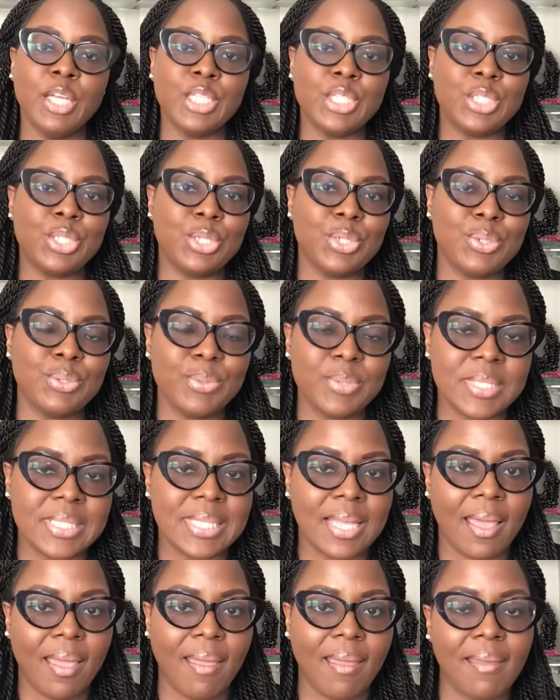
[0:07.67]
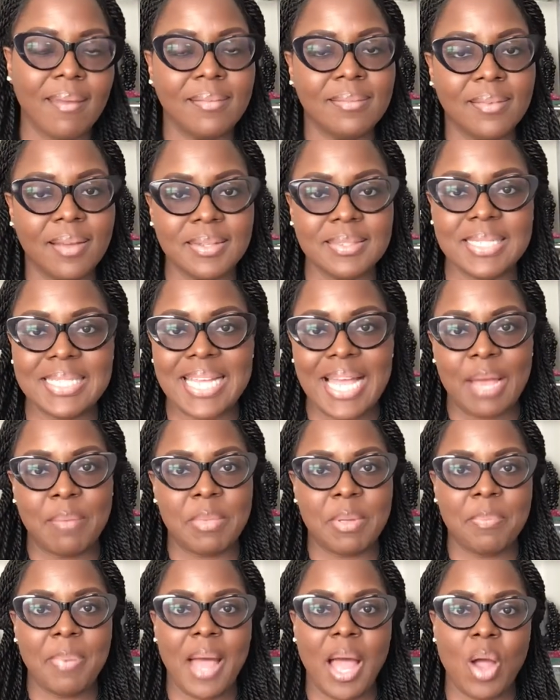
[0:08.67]
Tuesday, lunchtime
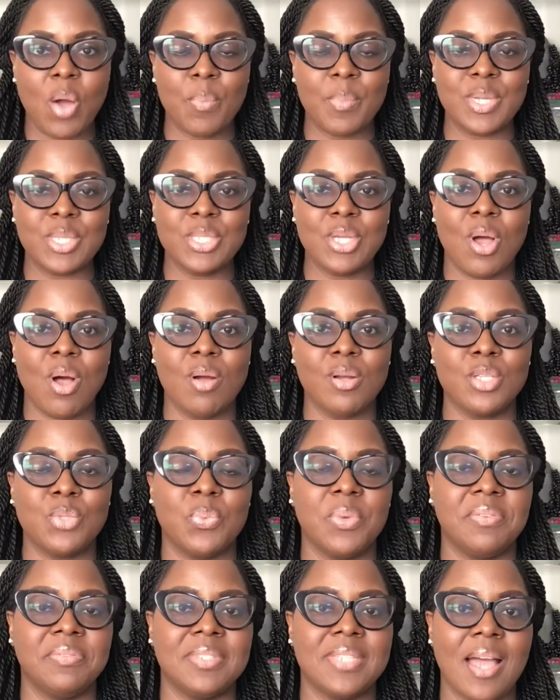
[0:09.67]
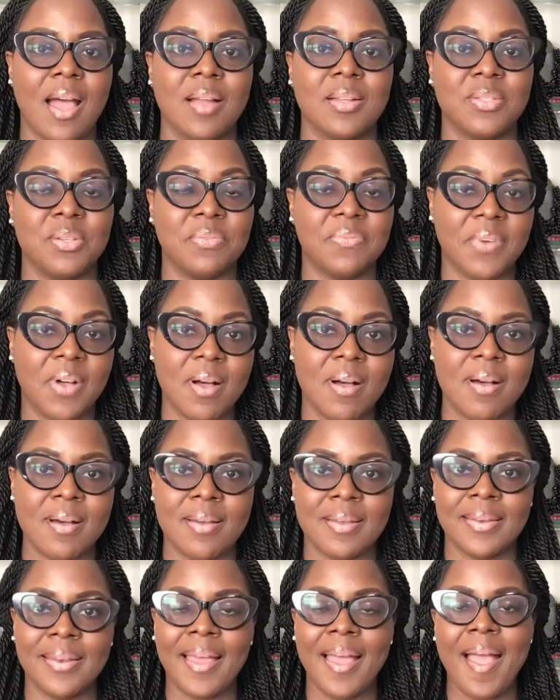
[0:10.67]
empowerment talks with Dr.
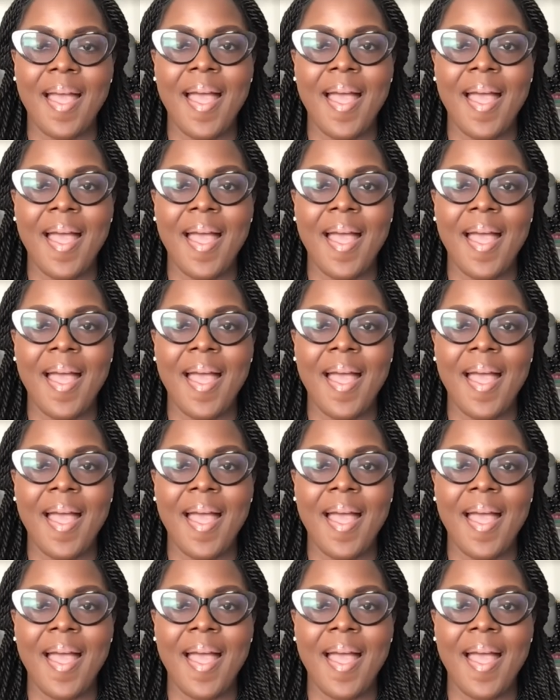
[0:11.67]
Vaughn.